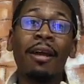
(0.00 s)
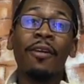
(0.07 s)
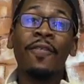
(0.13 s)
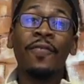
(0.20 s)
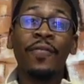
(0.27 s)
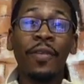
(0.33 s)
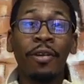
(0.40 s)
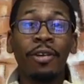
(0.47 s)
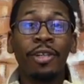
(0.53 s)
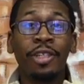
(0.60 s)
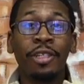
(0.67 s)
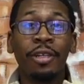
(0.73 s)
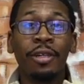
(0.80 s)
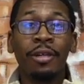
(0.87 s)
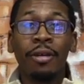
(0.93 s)
our
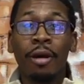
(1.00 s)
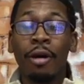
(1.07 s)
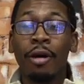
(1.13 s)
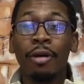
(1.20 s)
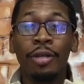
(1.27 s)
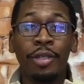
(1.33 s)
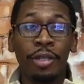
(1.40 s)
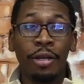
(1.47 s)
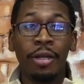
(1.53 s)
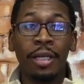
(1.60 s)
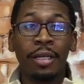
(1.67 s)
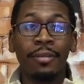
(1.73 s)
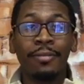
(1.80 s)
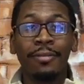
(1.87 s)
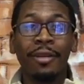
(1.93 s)
furniture all
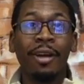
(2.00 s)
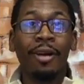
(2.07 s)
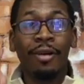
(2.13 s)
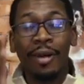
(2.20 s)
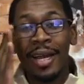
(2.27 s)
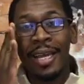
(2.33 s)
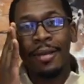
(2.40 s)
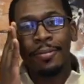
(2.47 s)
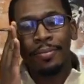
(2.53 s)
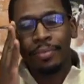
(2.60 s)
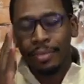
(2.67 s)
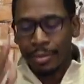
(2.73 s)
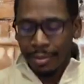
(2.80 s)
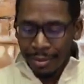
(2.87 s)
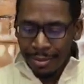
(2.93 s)
dirty, all right?
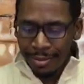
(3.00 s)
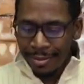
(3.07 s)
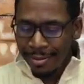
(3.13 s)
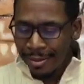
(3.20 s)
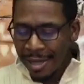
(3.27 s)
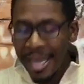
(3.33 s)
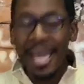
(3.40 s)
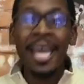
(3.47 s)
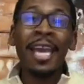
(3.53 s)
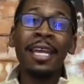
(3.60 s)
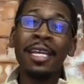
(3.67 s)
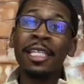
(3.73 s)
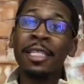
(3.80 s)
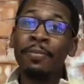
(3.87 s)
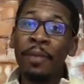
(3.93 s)

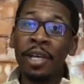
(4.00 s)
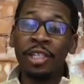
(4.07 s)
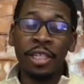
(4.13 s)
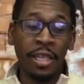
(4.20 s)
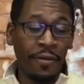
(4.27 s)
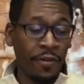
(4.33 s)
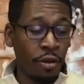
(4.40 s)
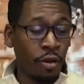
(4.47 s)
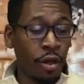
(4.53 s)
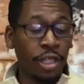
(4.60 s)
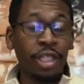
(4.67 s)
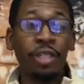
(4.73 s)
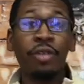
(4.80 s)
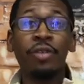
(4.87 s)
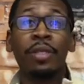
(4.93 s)
And especially if you're going
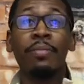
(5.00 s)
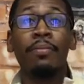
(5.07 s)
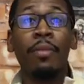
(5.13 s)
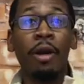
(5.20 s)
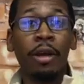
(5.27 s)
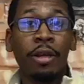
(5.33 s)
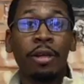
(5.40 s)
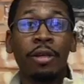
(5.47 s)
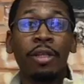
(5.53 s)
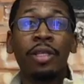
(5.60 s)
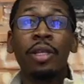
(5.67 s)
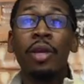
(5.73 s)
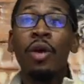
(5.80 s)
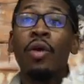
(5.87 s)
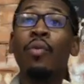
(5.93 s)
to use markers.
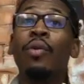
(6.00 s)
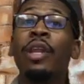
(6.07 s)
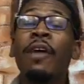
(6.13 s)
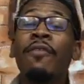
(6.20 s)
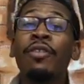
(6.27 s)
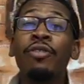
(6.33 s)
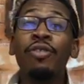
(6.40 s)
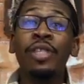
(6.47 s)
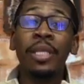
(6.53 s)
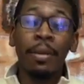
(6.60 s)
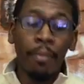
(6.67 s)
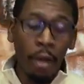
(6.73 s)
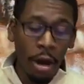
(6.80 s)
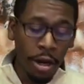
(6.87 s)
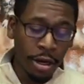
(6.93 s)
Whenever you're
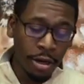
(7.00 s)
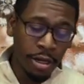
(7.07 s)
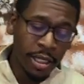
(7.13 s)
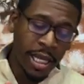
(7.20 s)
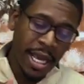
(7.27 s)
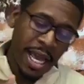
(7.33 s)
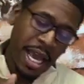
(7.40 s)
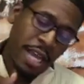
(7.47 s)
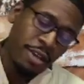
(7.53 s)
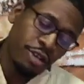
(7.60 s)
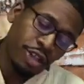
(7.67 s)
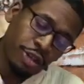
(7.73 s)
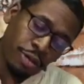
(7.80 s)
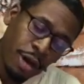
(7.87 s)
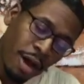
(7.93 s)
using markers and you're
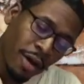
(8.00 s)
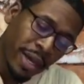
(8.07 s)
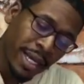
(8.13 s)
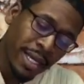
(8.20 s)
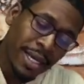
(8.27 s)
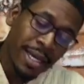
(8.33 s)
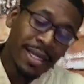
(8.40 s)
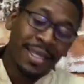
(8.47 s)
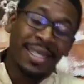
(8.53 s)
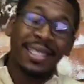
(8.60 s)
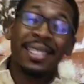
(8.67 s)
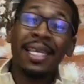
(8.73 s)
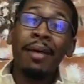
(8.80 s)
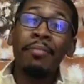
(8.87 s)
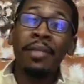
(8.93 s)
drawing,
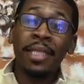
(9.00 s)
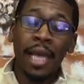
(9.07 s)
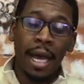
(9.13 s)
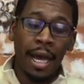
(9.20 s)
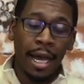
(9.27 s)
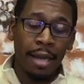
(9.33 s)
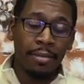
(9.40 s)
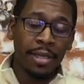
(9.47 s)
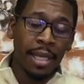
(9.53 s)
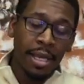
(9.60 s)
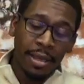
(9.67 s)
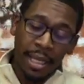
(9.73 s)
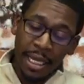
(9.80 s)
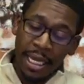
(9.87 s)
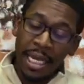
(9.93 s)
sometimes
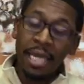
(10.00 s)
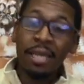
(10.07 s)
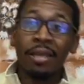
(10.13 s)
the ink